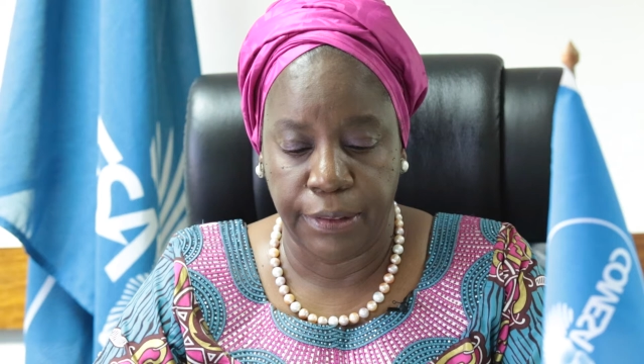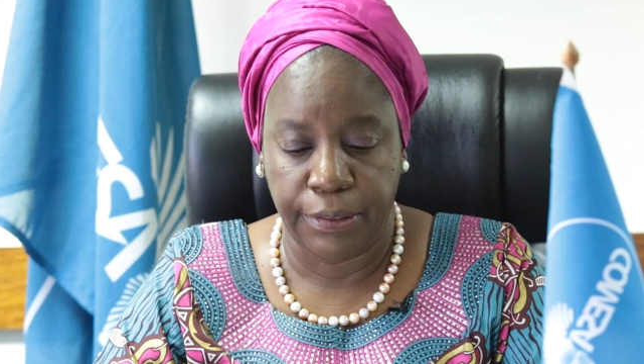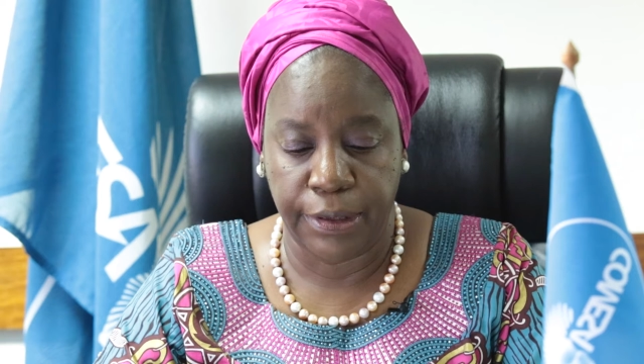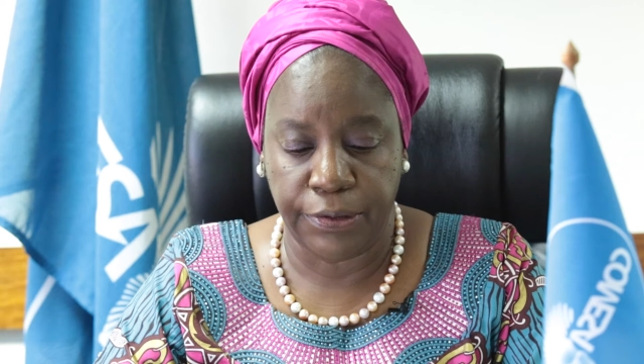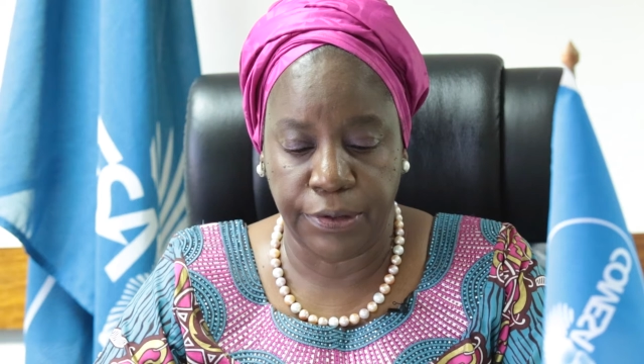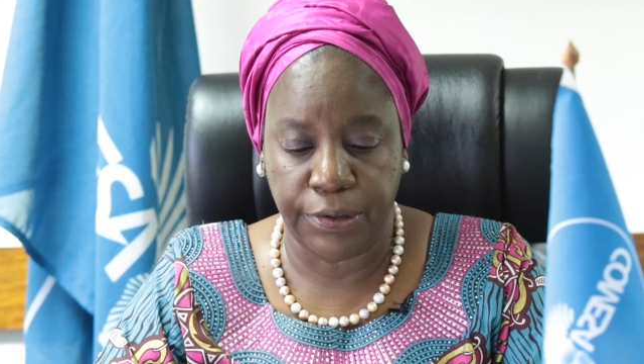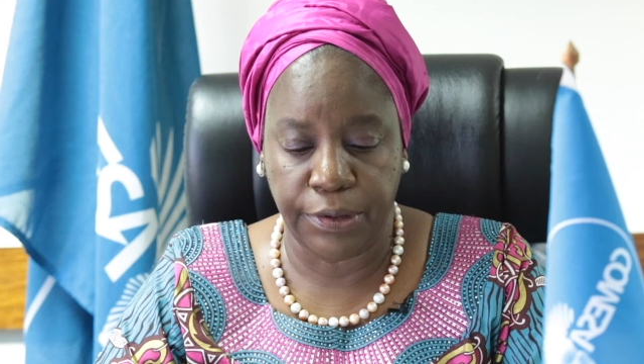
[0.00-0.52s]

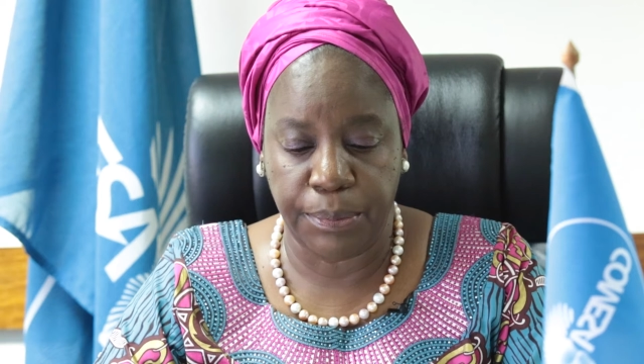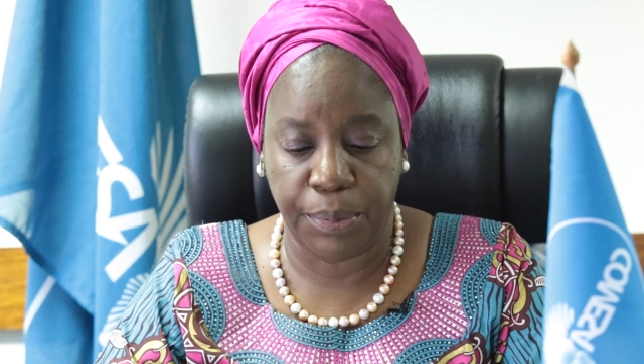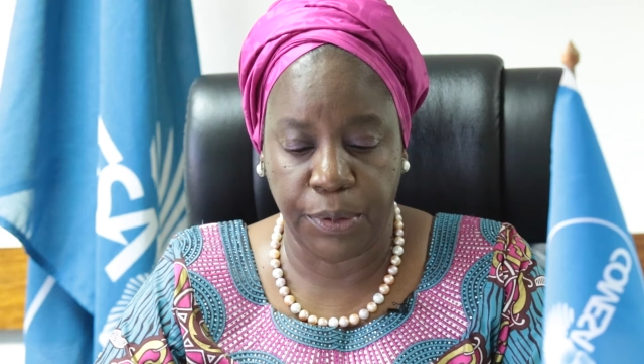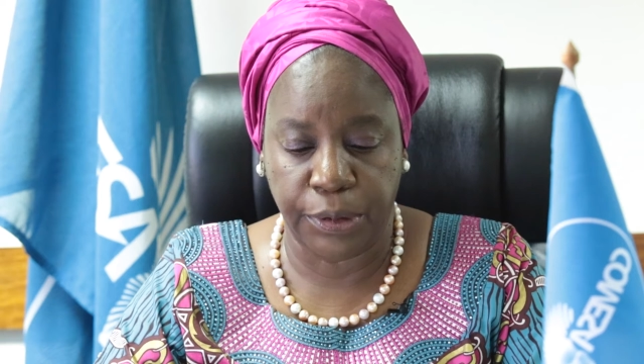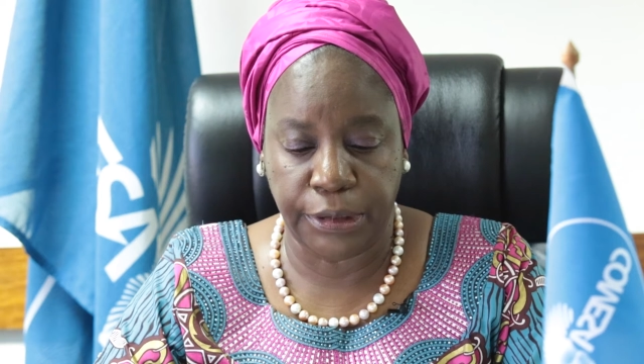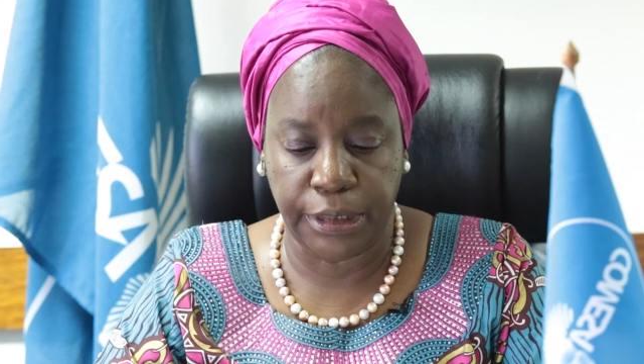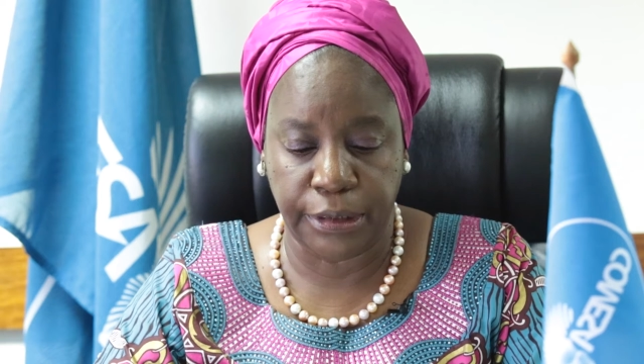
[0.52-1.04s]
This is
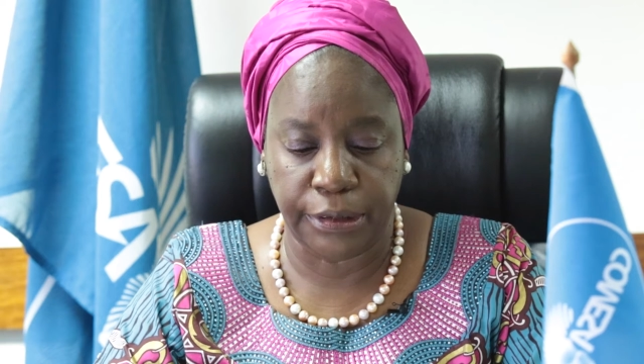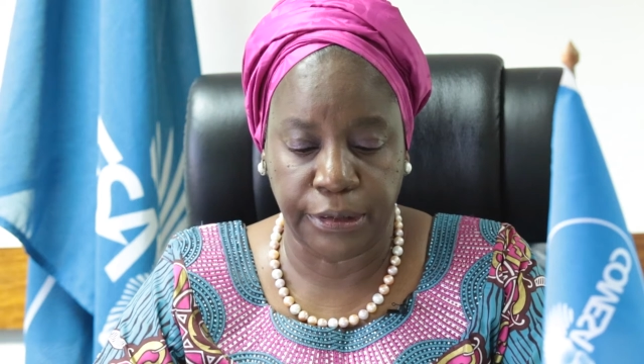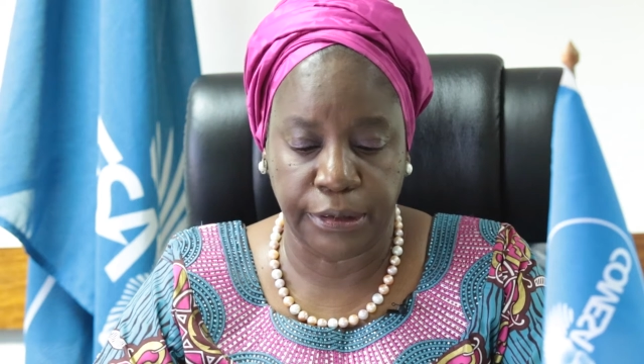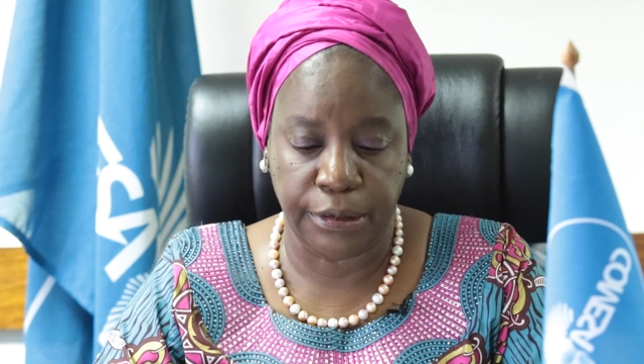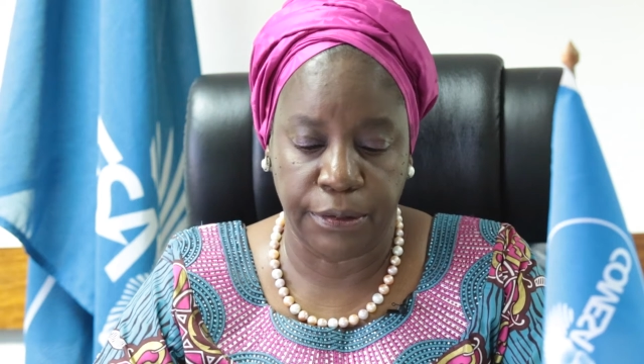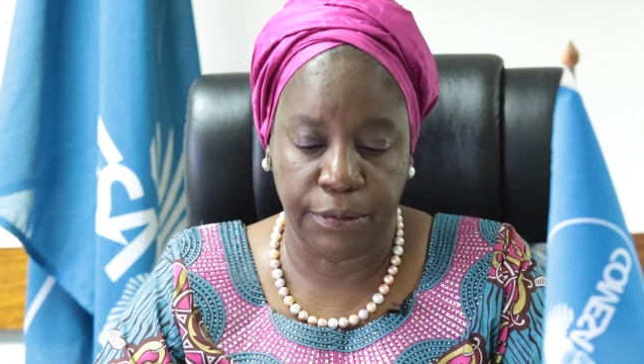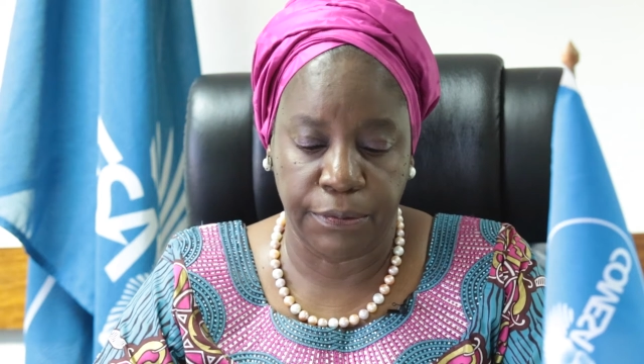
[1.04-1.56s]
important
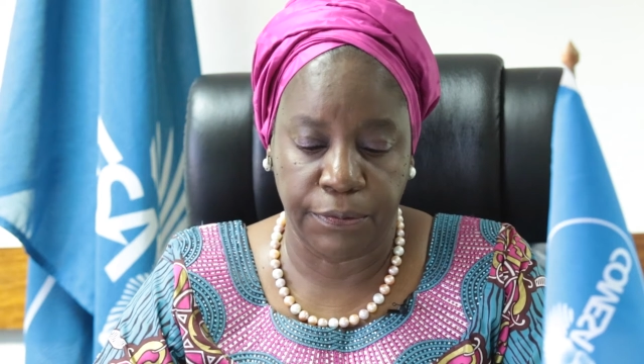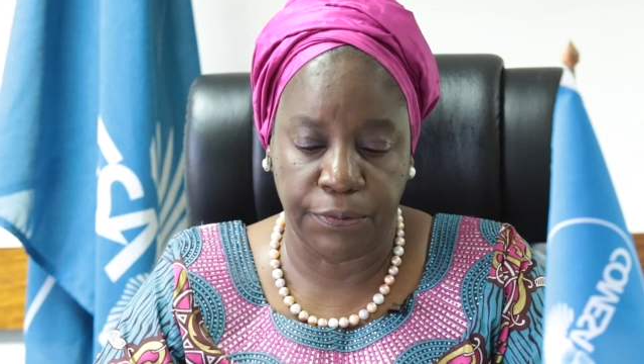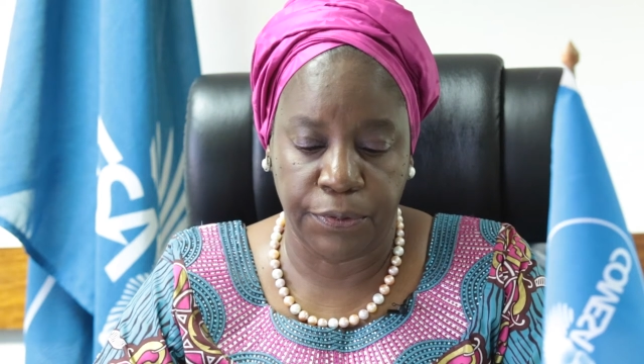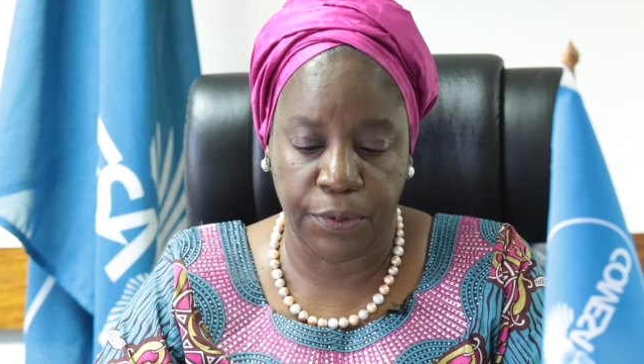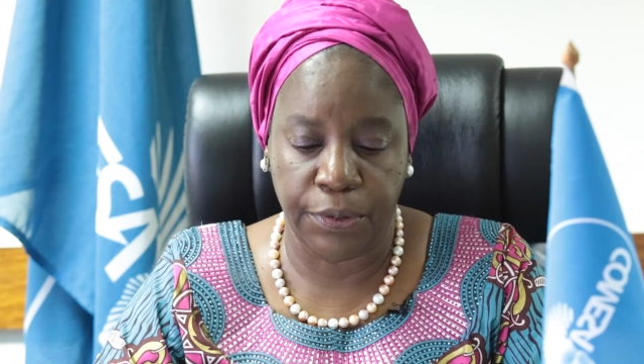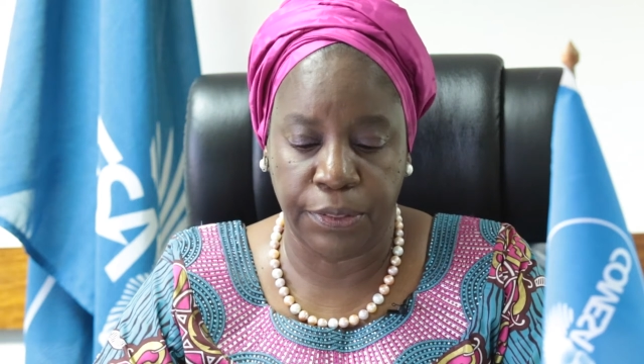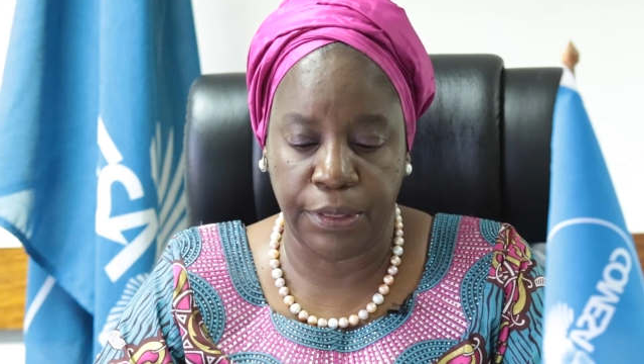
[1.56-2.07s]

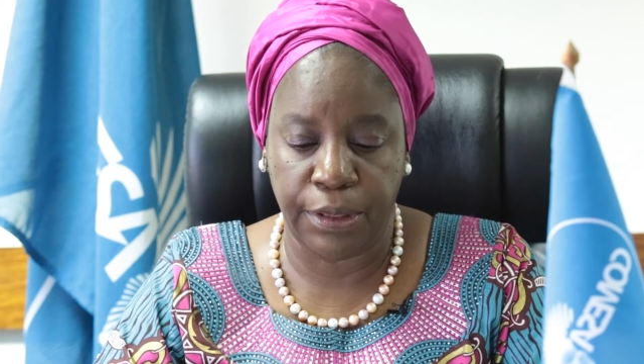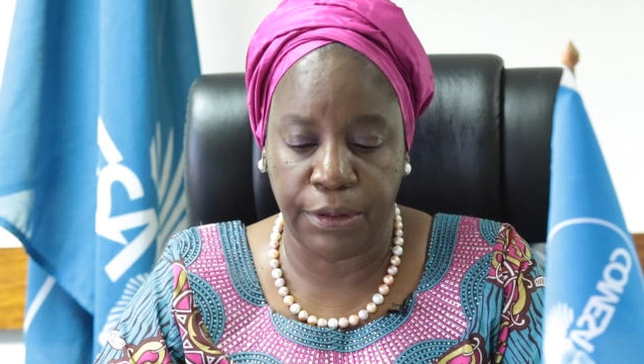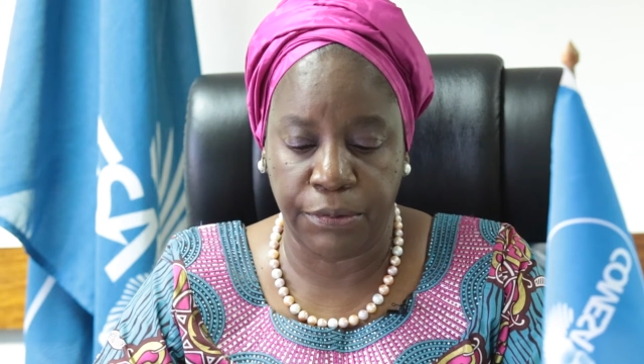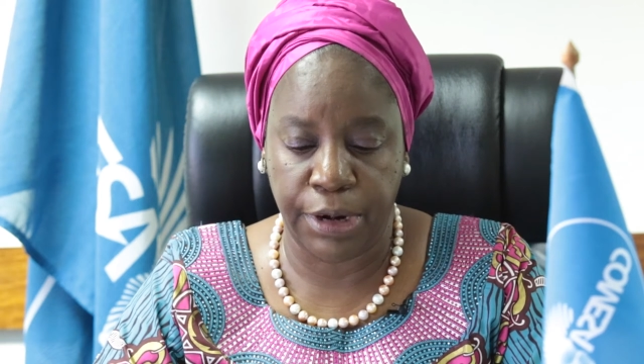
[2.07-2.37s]
for the